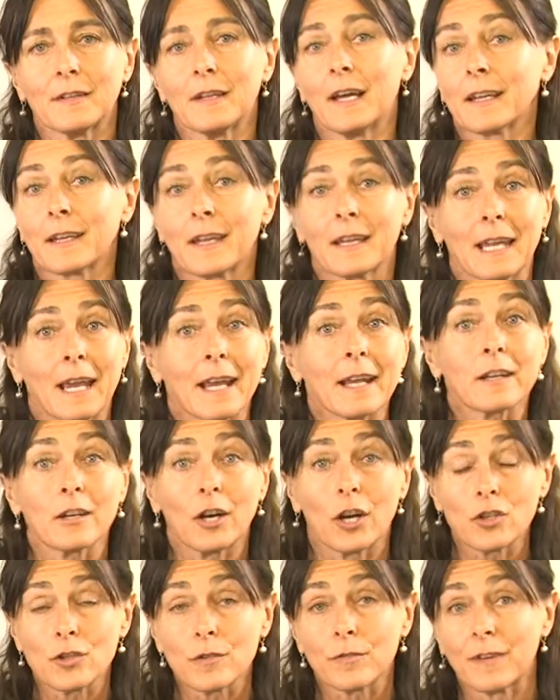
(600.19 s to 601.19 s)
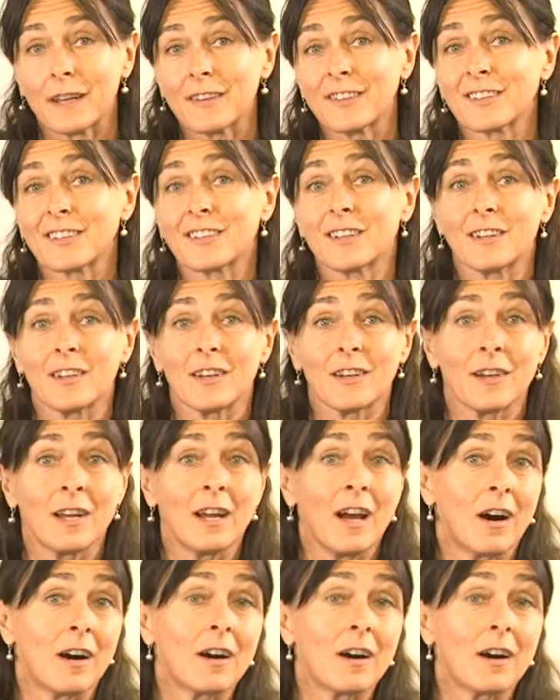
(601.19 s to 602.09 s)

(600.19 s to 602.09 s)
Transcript: like again cardiovascular,